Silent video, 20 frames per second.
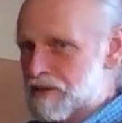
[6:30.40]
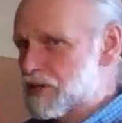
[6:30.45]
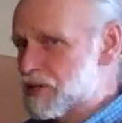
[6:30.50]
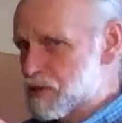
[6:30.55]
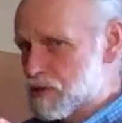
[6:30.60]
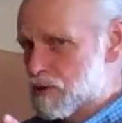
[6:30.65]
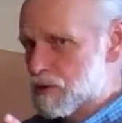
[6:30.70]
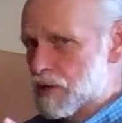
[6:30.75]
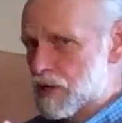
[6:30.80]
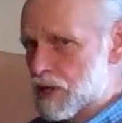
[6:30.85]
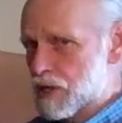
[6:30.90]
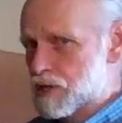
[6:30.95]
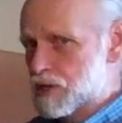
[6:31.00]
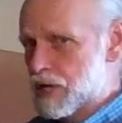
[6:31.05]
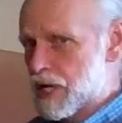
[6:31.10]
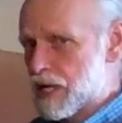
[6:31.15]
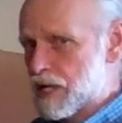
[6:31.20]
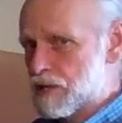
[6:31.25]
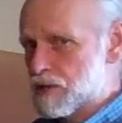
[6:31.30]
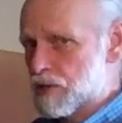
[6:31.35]
things are going to
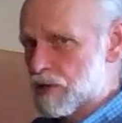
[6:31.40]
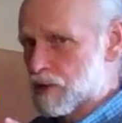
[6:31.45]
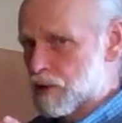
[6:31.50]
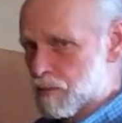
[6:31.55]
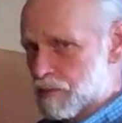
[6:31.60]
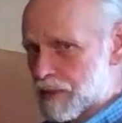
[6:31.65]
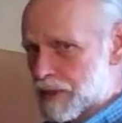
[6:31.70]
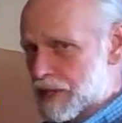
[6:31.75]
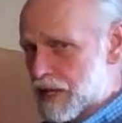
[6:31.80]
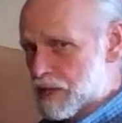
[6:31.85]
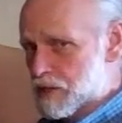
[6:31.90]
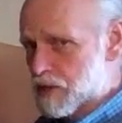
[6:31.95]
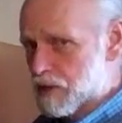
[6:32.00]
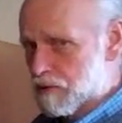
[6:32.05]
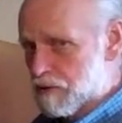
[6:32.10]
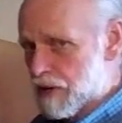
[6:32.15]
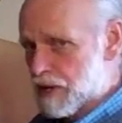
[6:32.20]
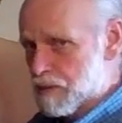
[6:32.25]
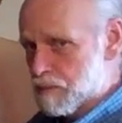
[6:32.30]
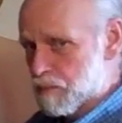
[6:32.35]
change a little bit. That's a
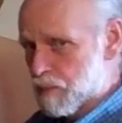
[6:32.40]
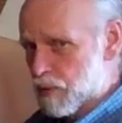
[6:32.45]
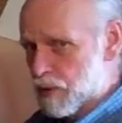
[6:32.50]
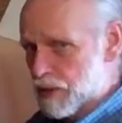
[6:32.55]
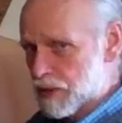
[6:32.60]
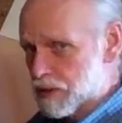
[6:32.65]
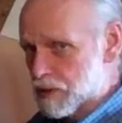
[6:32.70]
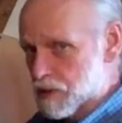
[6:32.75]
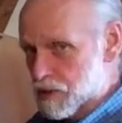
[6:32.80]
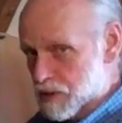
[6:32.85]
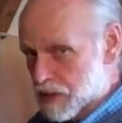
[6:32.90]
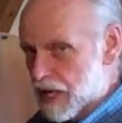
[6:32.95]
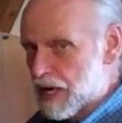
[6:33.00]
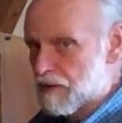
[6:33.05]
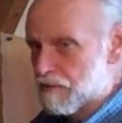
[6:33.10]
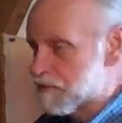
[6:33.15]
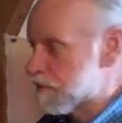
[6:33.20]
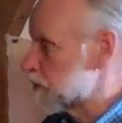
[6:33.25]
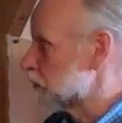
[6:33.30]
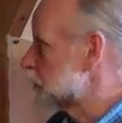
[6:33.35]
great point to
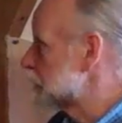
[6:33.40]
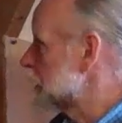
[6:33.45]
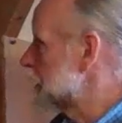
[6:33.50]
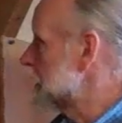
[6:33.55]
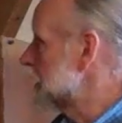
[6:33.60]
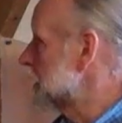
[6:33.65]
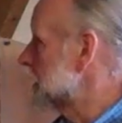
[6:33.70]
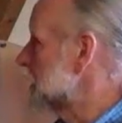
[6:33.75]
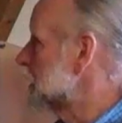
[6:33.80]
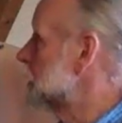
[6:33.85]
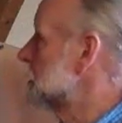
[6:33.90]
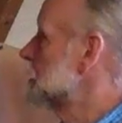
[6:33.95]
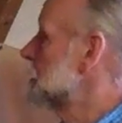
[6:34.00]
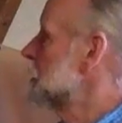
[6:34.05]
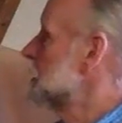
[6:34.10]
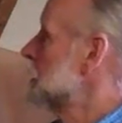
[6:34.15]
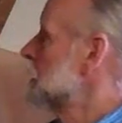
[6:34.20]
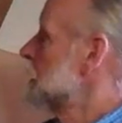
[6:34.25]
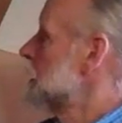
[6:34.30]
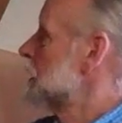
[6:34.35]
stop for today.
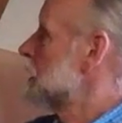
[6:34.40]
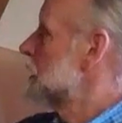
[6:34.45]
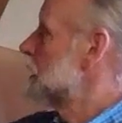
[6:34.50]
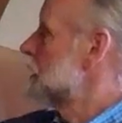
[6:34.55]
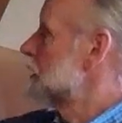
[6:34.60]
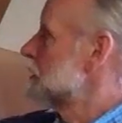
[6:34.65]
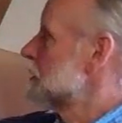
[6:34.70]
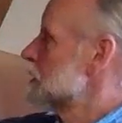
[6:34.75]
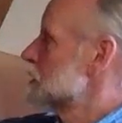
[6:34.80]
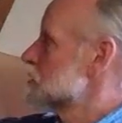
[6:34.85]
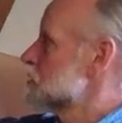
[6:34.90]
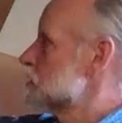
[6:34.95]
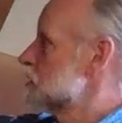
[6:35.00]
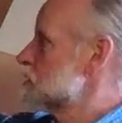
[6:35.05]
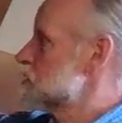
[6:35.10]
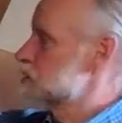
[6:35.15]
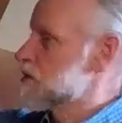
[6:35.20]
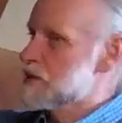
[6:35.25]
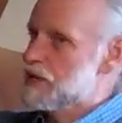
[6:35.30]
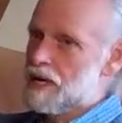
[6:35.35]

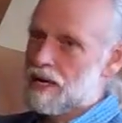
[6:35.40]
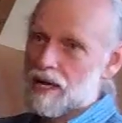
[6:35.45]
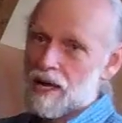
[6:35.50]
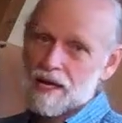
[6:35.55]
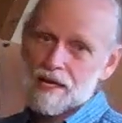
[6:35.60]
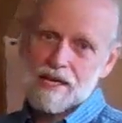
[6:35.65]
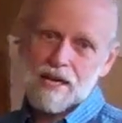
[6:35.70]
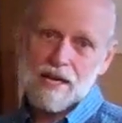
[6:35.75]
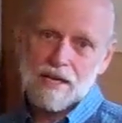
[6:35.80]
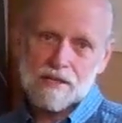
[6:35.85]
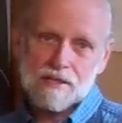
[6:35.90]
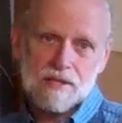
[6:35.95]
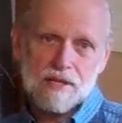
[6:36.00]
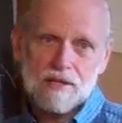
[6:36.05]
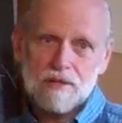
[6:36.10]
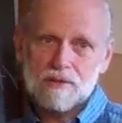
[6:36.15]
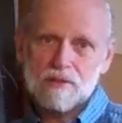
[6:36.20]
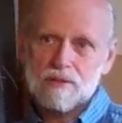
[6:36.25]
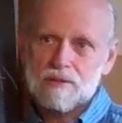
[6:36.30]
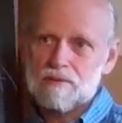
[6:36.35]
Since I can't
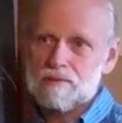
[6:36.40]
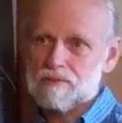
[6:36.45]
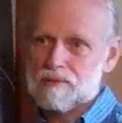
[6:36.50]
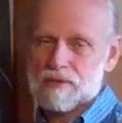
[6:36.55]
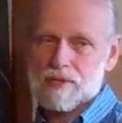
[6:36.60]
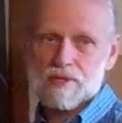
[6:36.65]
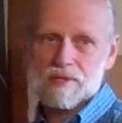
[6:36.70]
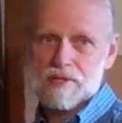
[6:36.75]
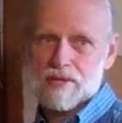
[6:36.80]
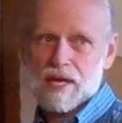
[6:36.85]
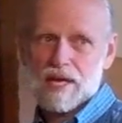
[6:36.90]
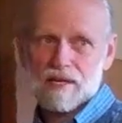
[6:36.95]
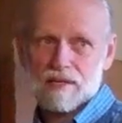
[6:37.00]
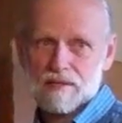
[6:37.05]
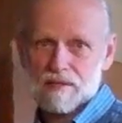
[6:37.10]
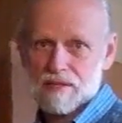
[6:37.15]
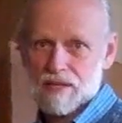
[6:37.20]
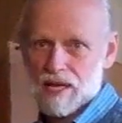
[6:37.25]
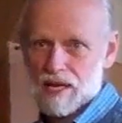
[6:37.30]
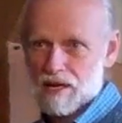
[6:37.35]
tell you, since
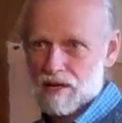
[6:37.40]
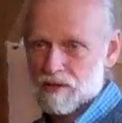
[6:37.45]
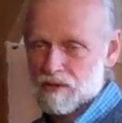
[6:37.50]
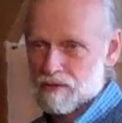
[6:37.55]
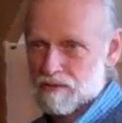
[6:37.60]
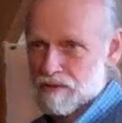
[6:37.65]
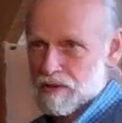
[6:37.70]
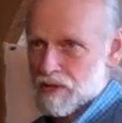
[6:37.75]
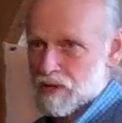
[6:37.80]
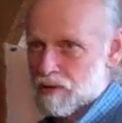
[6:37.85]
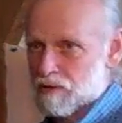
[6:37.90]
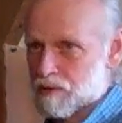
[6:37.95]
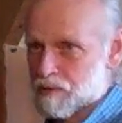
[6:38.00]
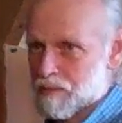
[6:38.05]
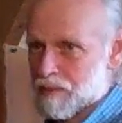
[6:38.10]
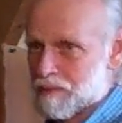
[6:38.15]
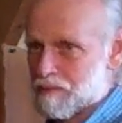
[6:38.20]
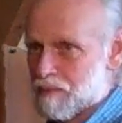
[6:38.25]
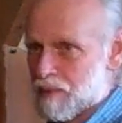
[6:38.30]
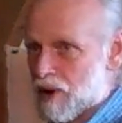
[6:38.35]
that other video has
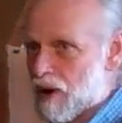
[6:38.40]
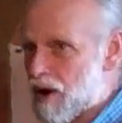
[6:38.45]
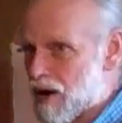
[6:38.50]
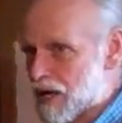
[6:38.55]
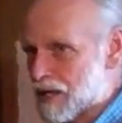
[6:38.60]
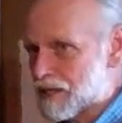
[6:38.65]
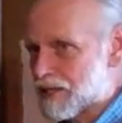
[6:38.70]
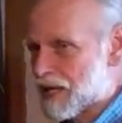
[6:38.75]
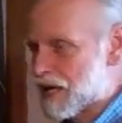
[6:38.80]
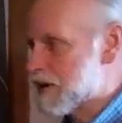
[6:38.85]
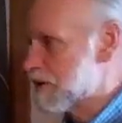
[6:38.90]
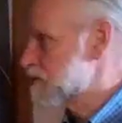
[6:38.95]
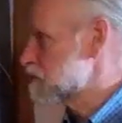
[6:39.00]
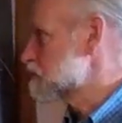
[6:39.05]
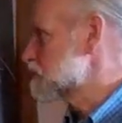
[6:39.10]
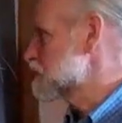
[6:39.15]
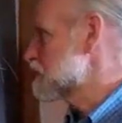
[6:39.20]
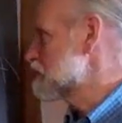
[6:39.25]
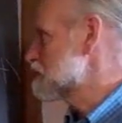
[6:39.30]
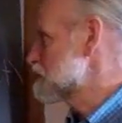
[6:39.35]
been blocked, that other
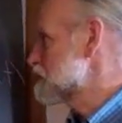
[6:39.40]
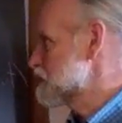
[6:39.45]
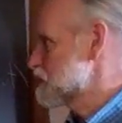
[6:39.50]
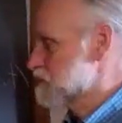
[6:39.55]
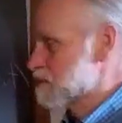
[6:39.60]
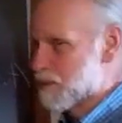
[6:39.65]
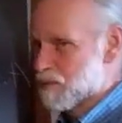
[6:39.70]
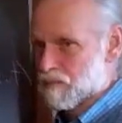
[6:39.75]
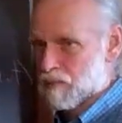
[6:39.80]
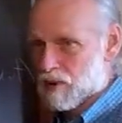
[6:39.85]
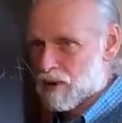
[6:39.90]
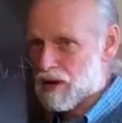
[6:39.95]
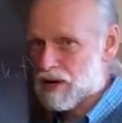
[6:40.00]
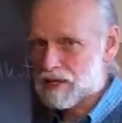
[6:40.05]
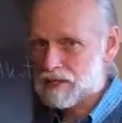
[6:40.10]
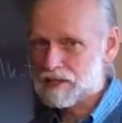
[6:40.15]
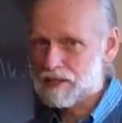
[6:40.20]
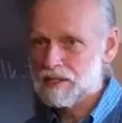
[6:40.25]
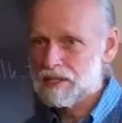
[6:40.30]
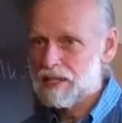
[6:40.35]
series has been
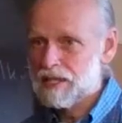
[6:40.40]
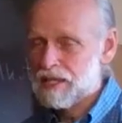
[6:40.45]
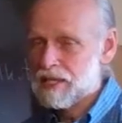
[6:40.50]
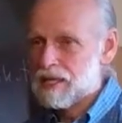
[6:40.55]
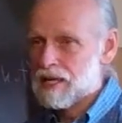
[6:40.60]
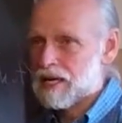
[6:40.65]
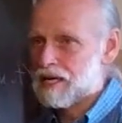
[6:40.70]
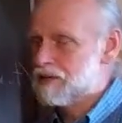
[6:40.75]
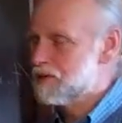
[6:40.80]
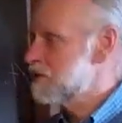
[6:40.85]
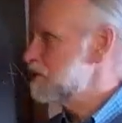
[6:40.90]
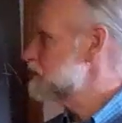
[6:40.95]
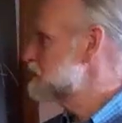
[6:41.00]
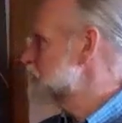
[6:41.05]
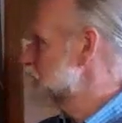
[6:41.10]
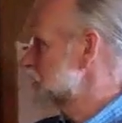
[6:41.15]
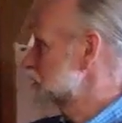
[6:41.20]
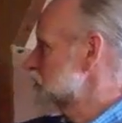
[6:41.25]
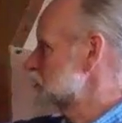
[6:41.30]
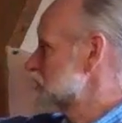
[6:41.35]
blocked, I could
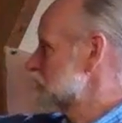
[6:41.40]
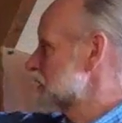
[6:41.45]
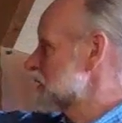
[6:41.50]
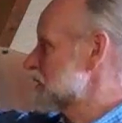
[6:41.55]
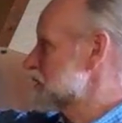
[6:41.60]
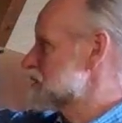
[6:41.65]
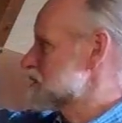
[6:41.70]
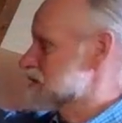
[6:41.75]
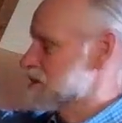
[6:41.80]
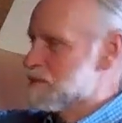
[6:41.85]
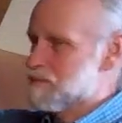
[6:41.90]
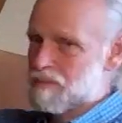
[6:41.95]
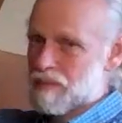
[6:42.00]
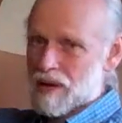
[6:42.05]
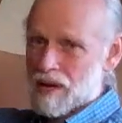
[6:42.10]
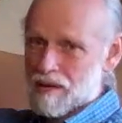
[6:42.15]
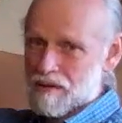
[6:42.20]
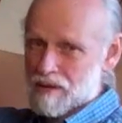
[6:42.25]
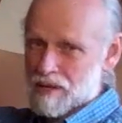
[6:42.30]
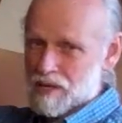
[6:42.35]
tell you that
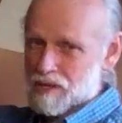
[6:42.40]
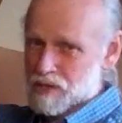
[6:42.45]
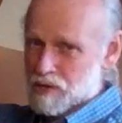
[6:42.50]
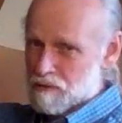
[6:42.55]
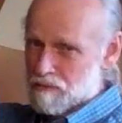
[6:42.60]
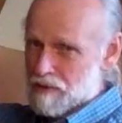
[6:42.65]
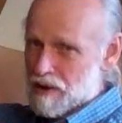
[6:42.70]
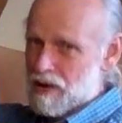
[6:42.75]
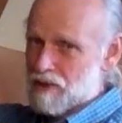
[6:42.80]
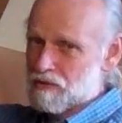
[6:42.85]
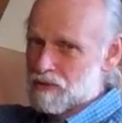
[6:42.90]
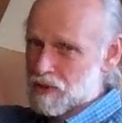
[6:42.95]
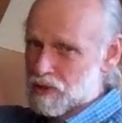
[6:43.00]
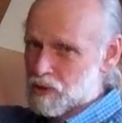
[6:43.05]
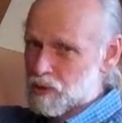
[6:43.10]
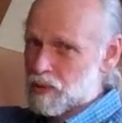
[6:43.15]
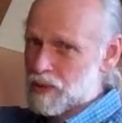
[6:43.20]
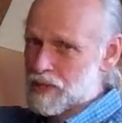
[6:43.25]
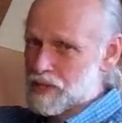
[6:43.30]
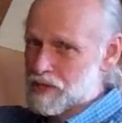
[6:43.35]
it's around the
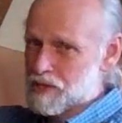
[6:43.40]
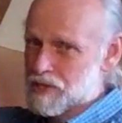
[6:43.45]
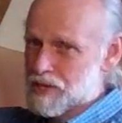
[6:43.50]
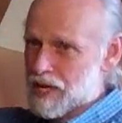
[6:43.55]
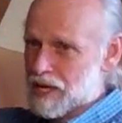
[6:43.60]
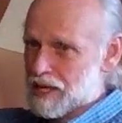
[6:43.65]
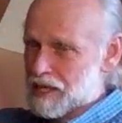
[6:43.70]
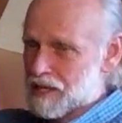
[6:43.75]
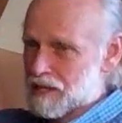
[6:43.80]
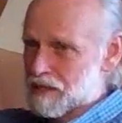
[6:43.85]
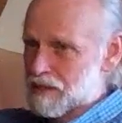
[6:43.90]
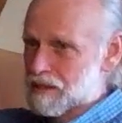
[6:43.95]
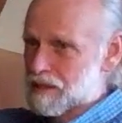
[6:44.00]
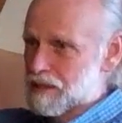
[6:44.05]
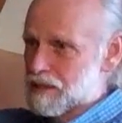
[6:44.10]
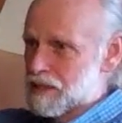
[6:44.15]
22nd